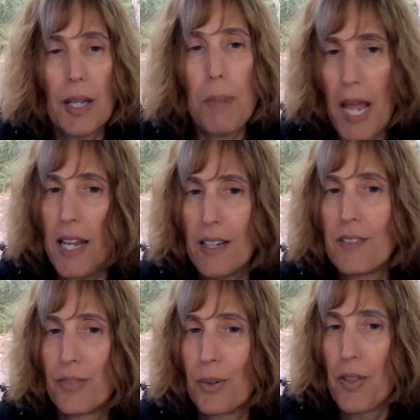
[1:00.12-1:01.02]

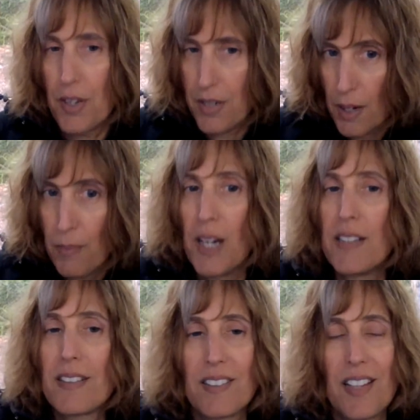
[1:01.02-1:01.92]
paid for the 10
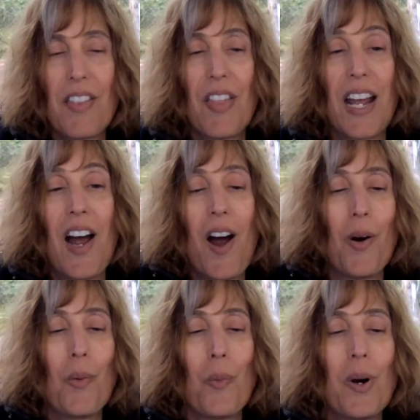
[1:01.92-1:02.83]
months that they
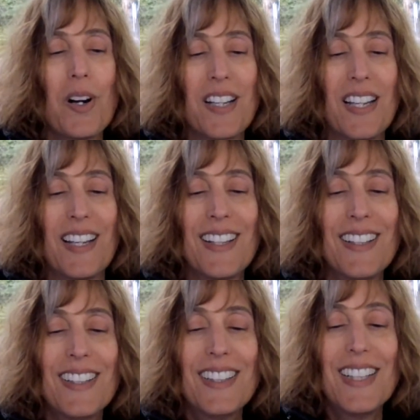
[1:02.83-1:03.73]
are working.
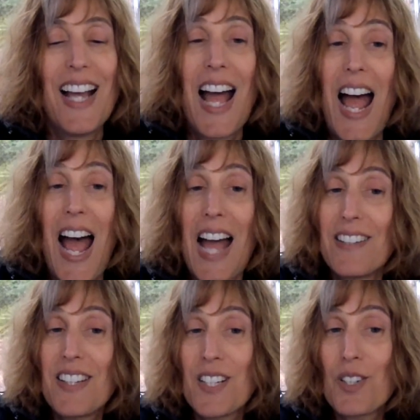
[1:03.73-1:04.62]

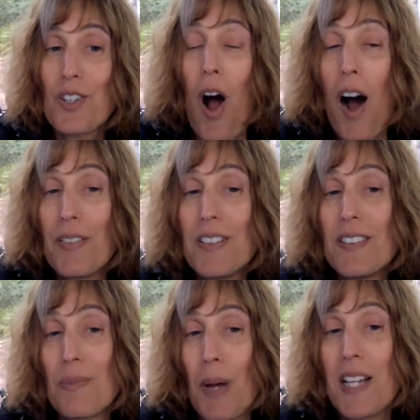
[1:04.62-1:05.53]
And teachers often
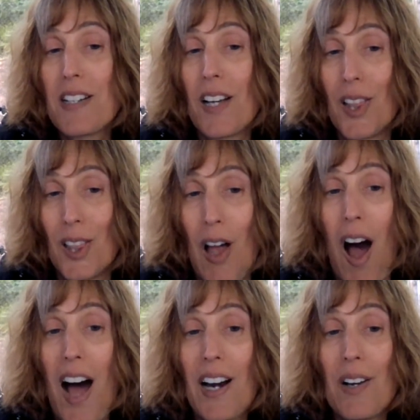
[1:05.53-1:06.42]
spend a
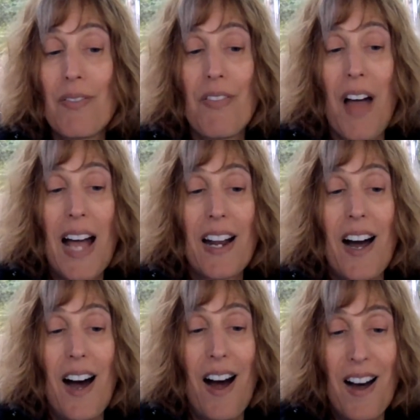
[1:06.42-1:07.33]
lot of that
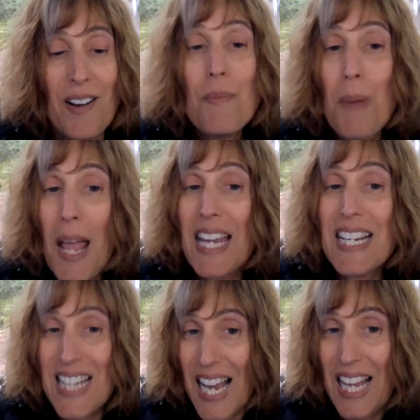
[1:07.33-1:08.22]

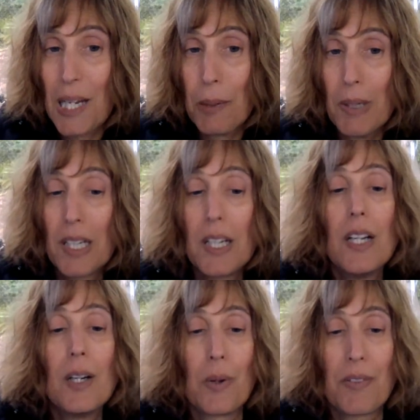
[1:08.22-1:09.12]
unpaid time
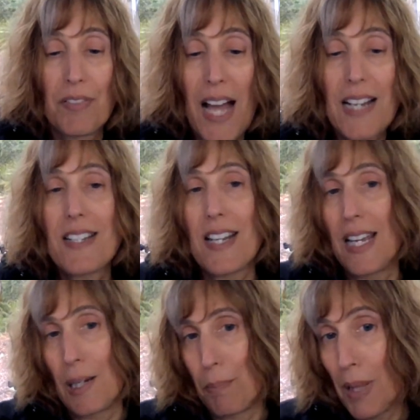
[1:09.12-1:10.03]

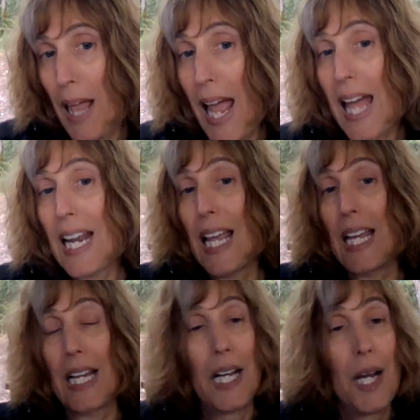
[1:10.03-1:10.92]
reflecting, planning,